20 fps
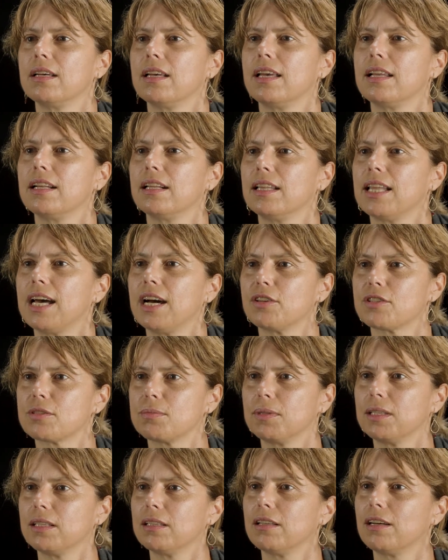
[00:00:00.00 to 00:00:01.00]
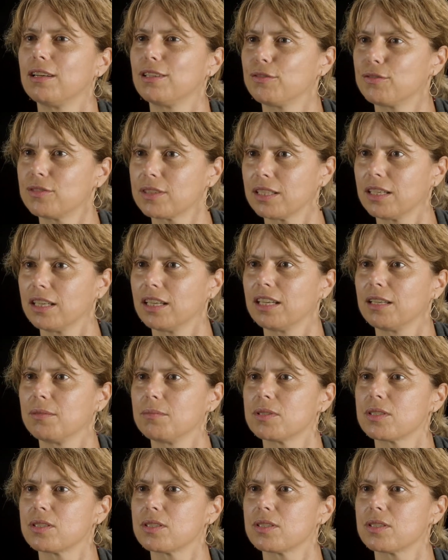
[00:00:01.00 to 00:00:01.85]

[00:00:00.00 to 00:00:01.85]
it allows me a lot of time,